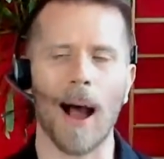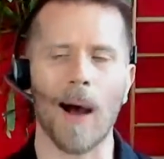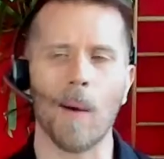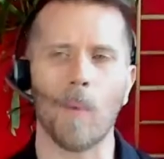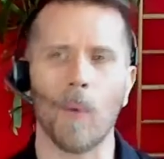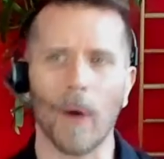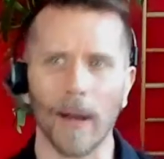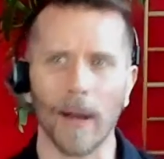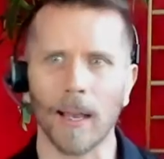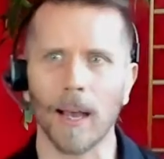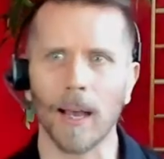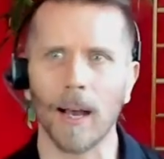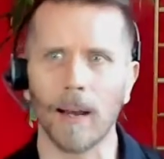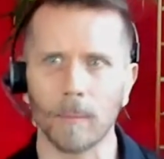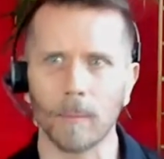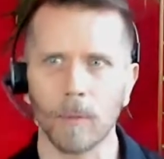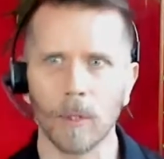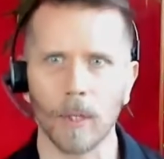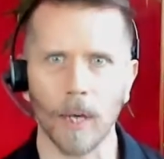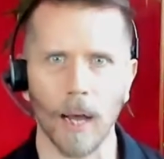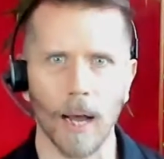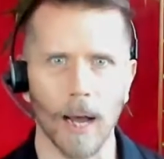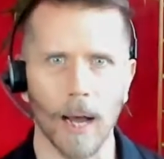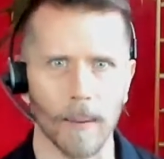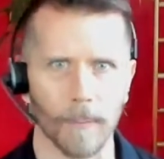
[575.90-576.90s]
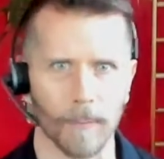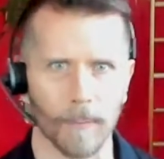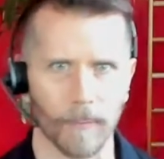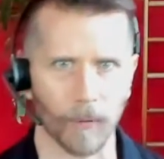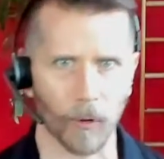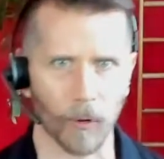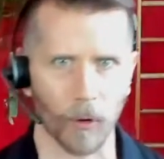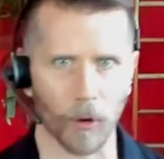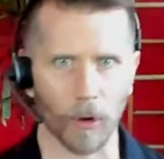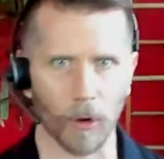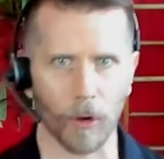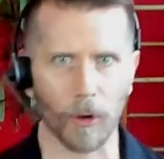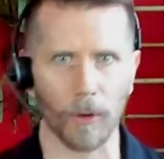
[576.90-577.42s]
what comes up
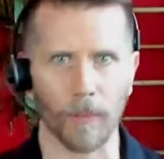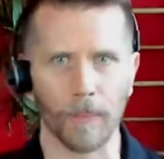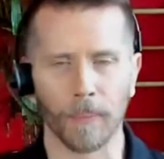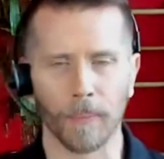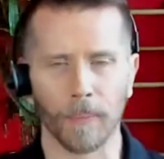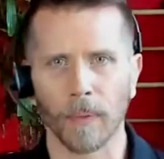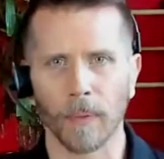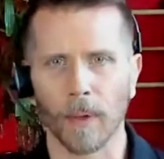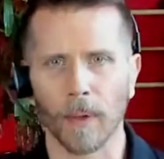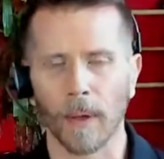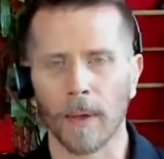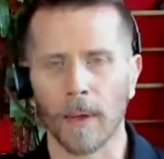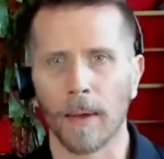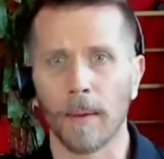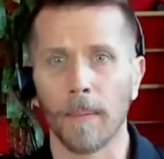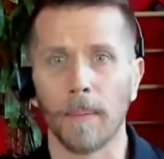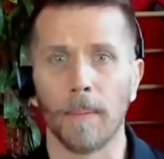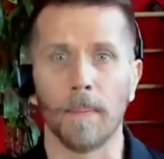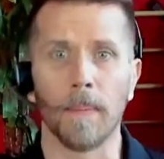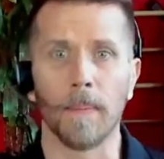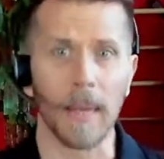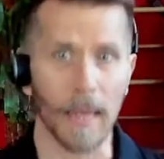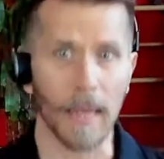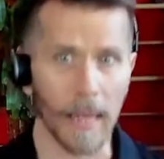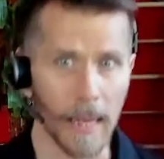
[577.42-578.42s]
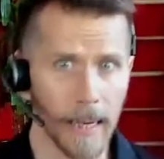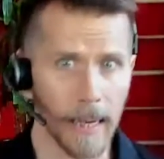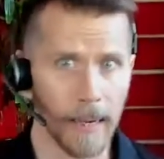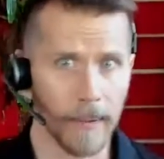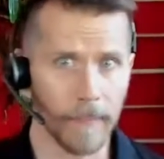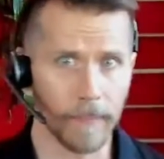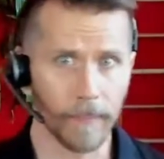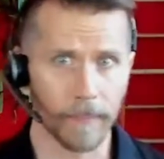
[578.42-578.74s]
for me,